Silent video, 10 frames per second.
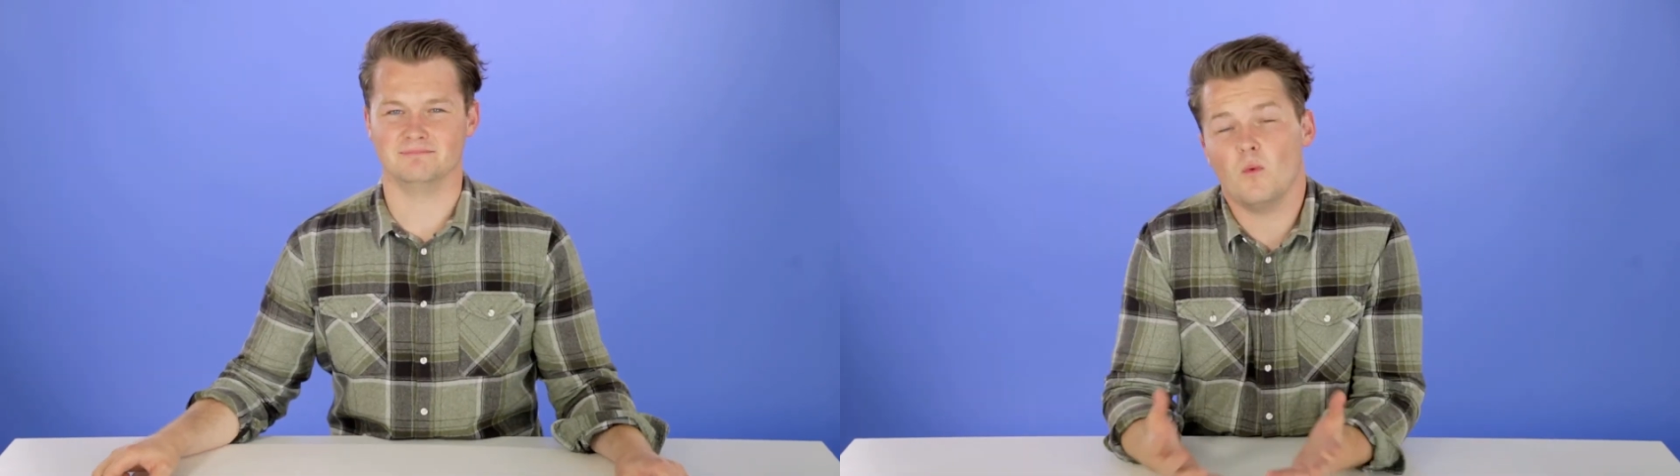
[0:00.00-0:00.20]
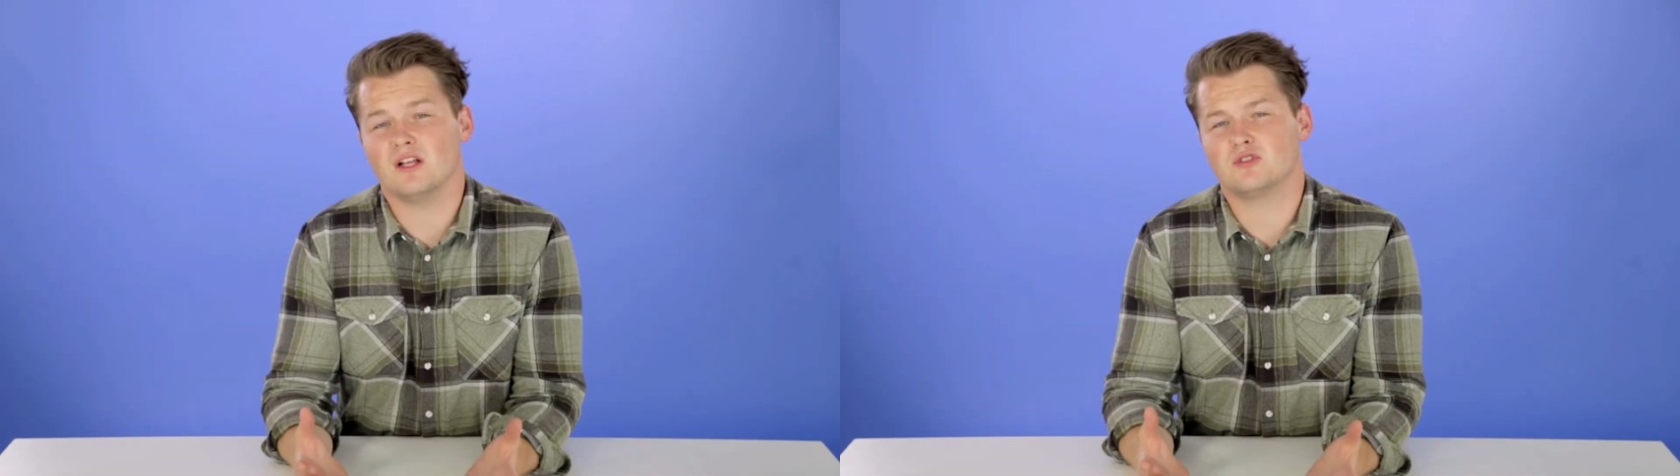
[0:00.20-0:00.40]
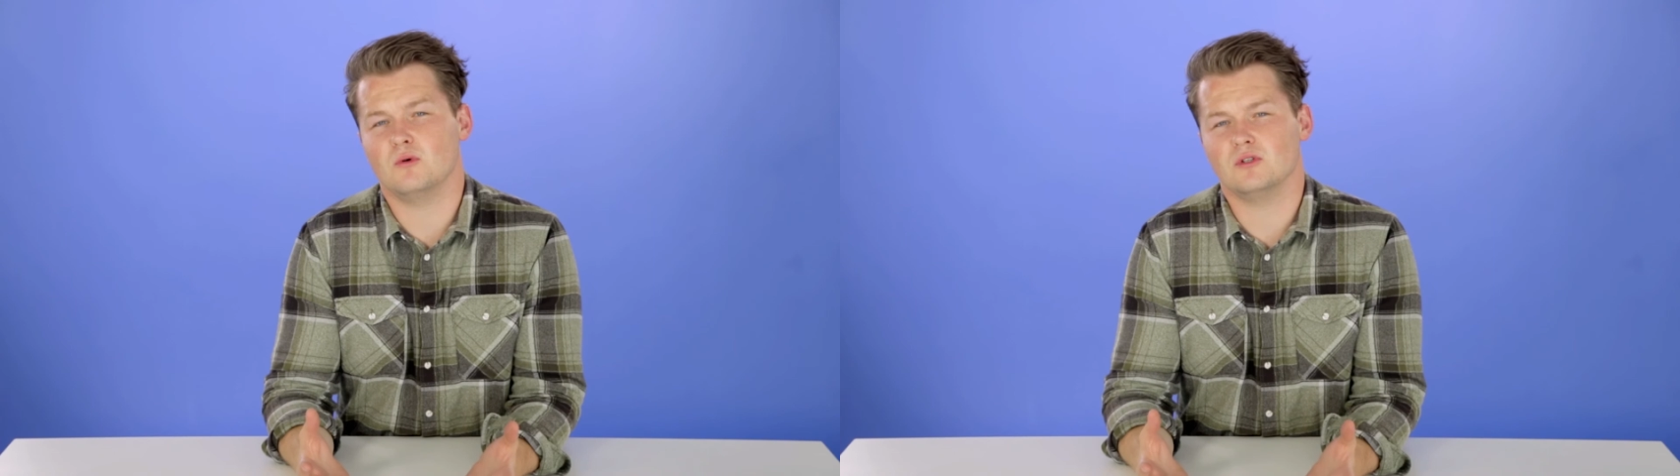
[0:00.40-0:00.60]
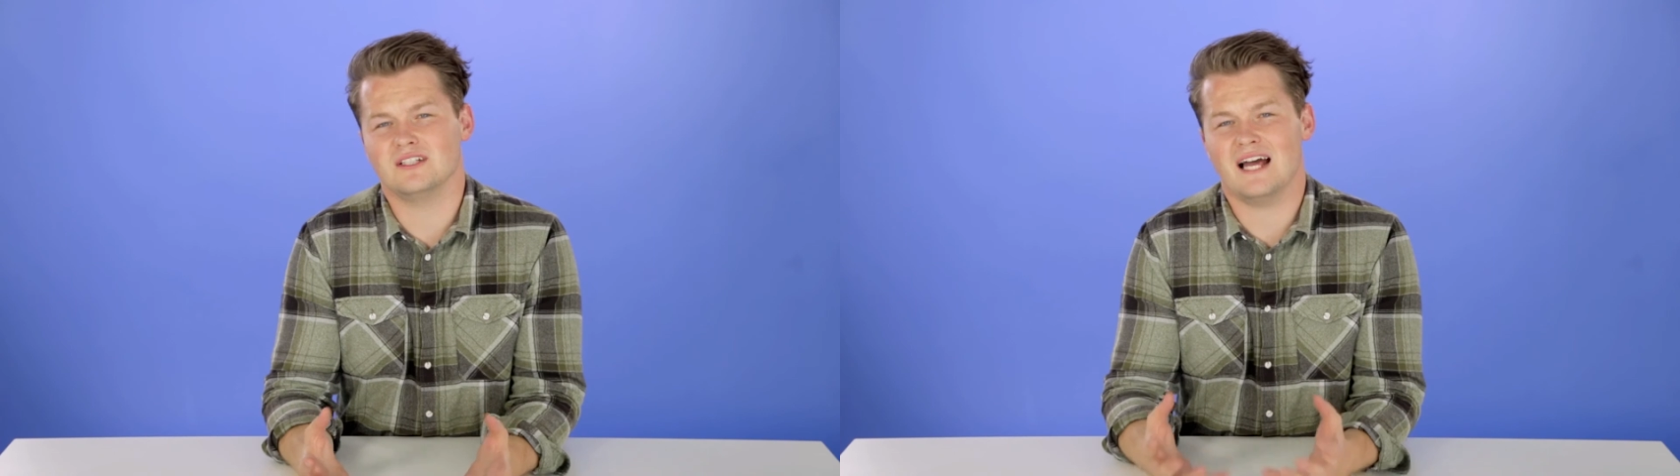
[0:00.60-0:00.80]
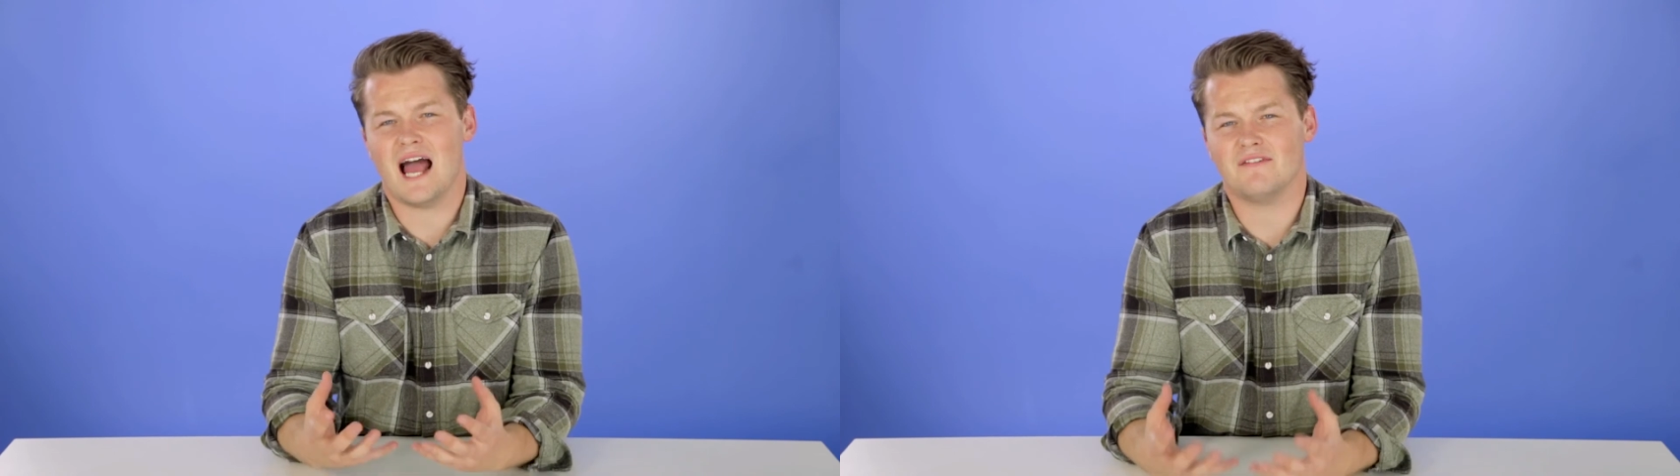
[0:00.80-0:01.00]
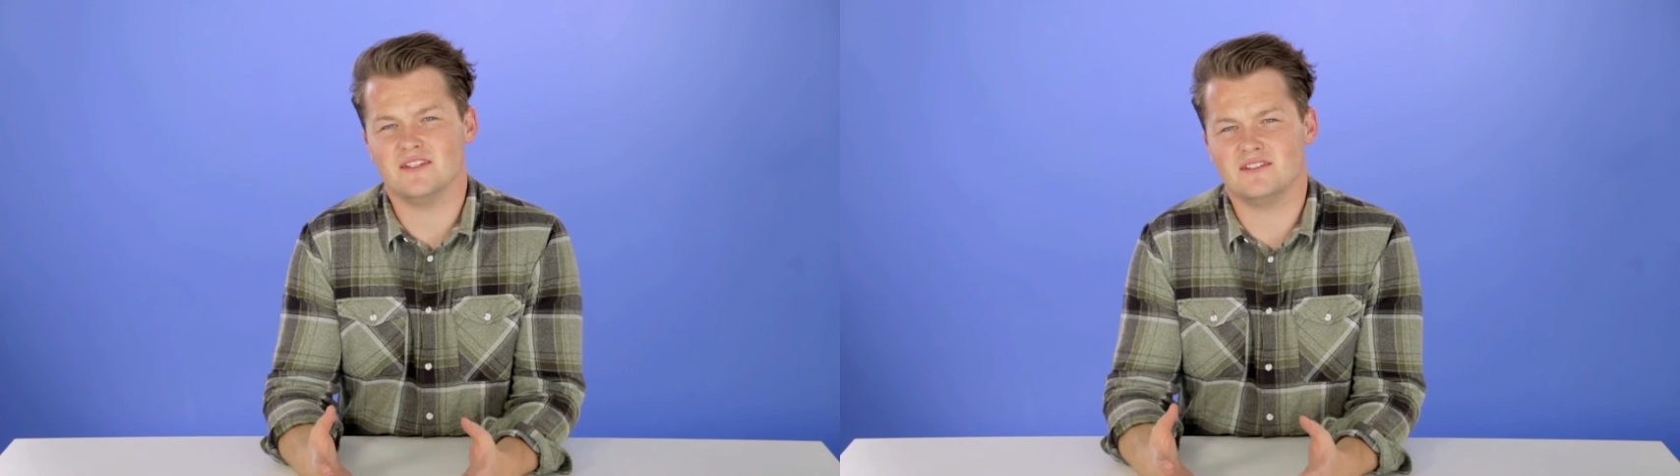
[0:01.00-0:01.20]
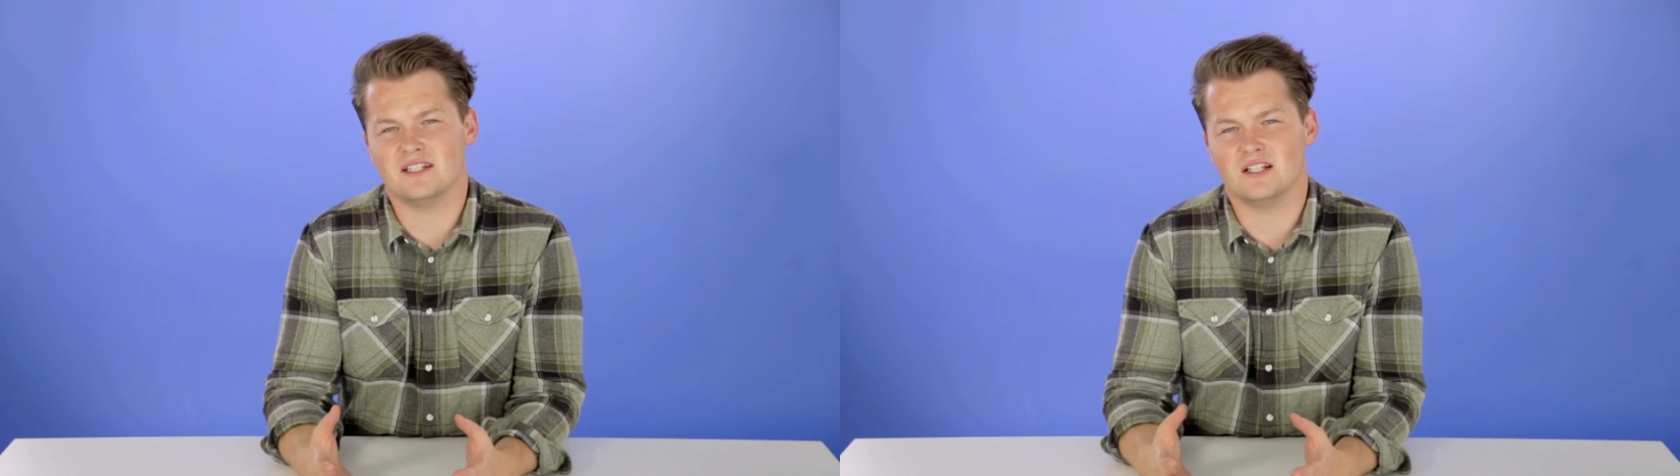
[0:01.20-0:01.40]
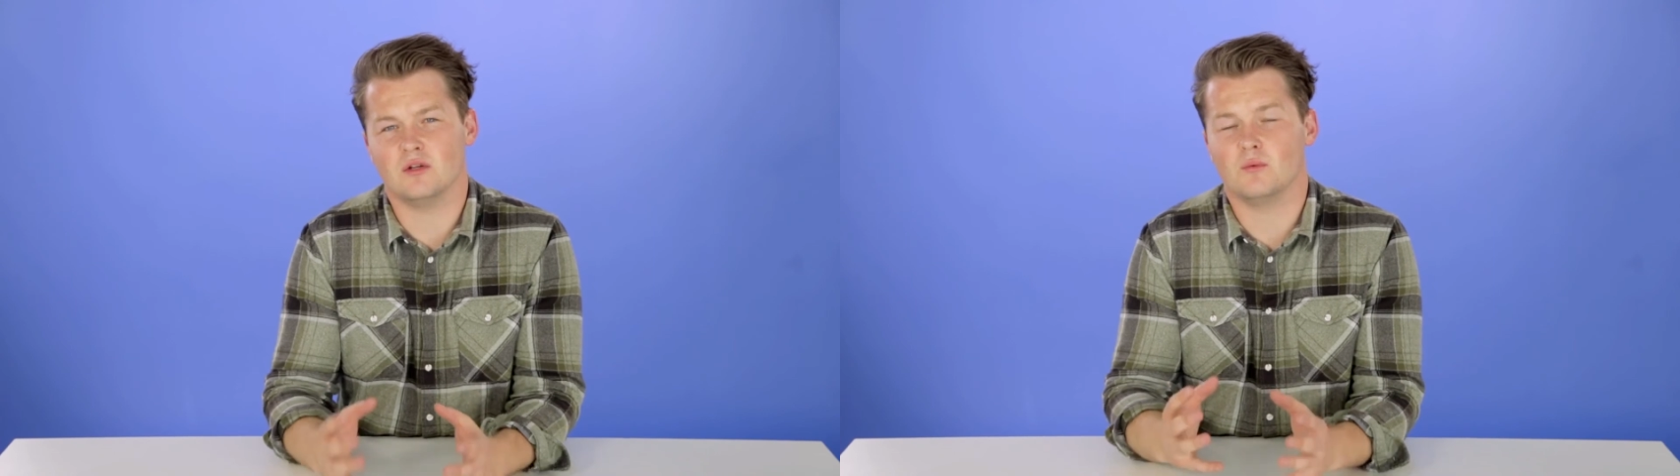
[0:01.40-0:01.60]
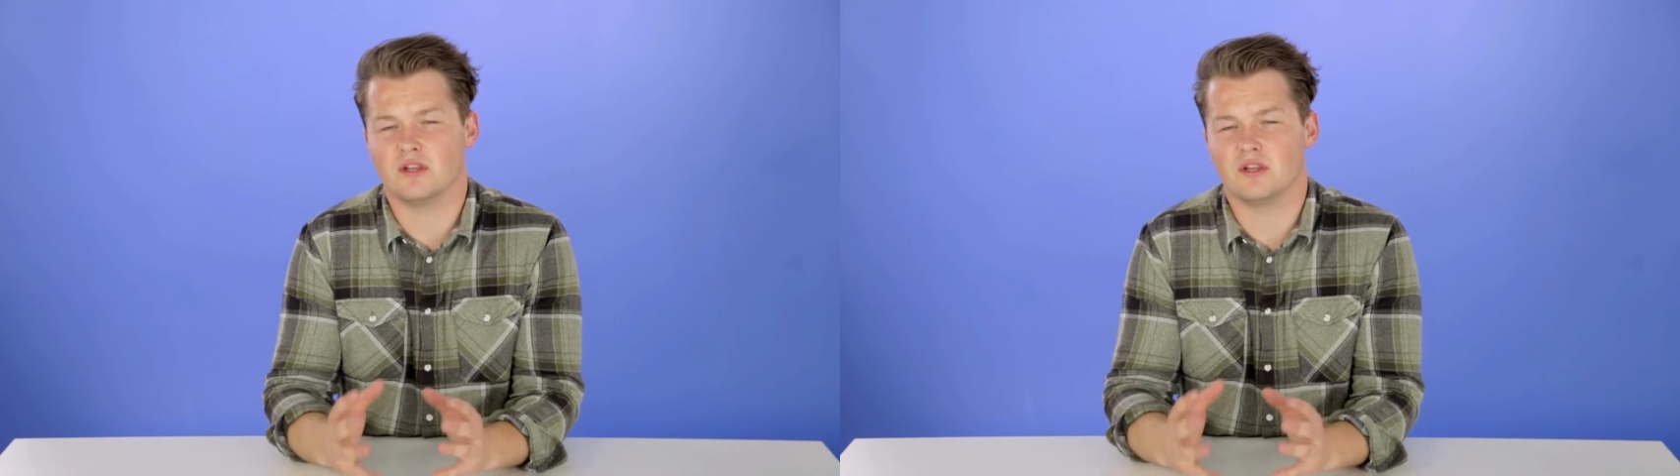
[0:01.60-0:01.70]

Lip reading: But Welsh Water have to deal